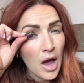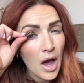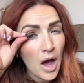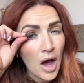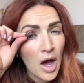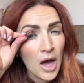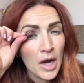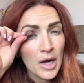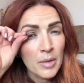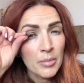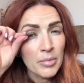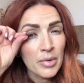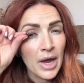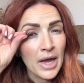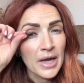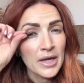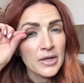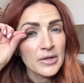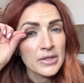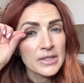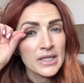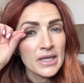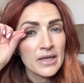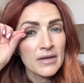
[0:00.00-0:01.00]
On a brand
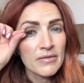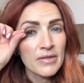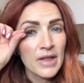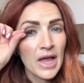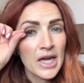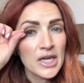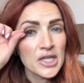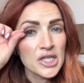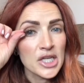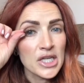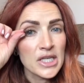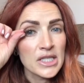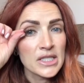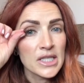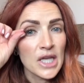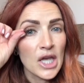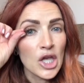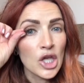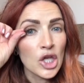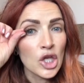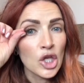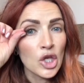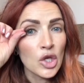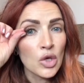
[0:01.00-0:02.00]
new set of lashes,
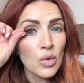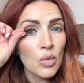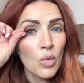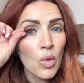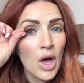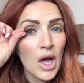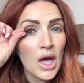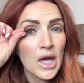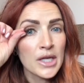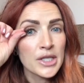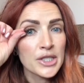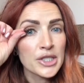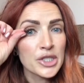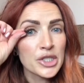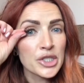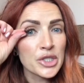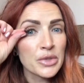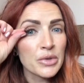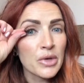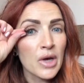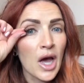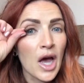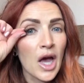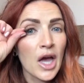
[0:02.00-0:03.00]
you want
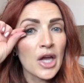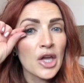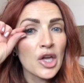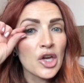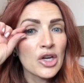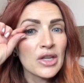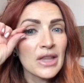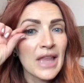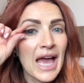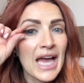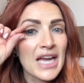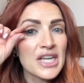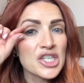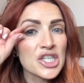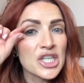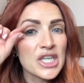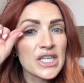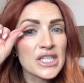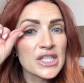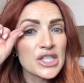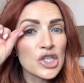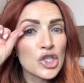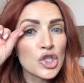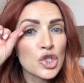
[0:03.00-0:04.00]
to cut your
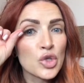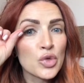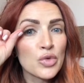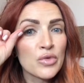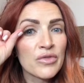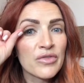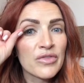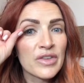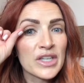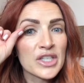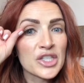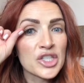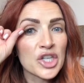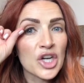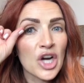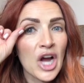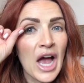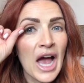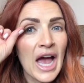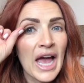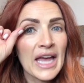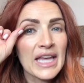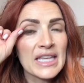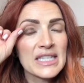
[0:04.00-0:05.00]
lashes to fit
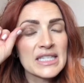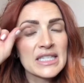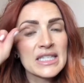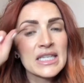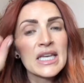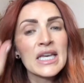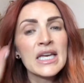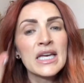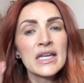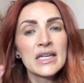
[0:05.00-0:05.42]
your eyes.